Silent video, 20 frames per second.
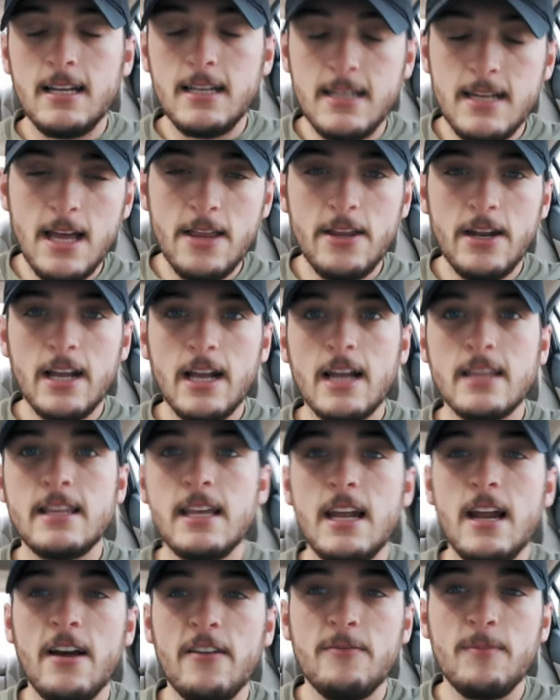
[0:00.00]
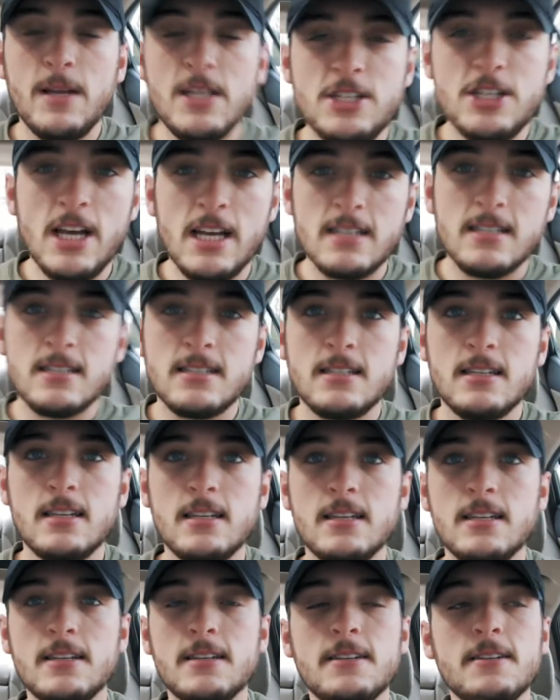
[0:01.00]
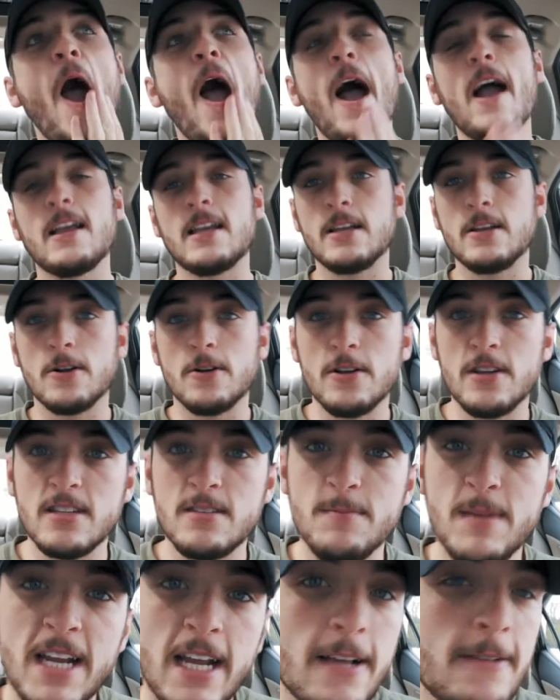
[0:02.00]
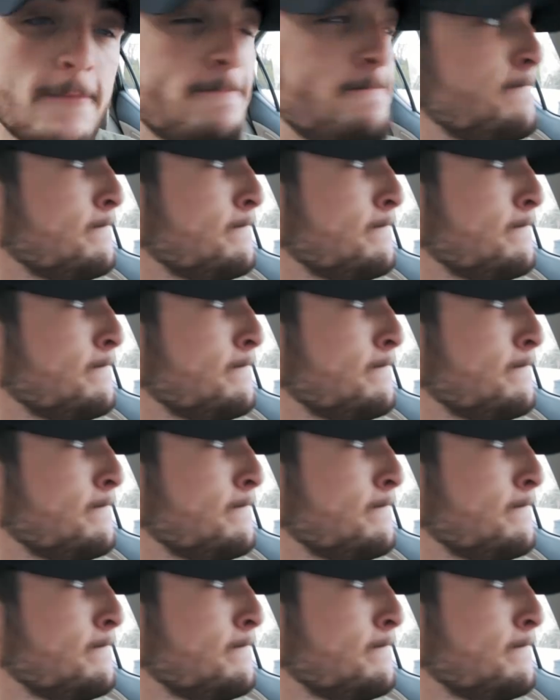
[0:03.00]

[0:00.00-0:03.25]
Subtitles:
Now that I got that off my chest, I can go to this meeting.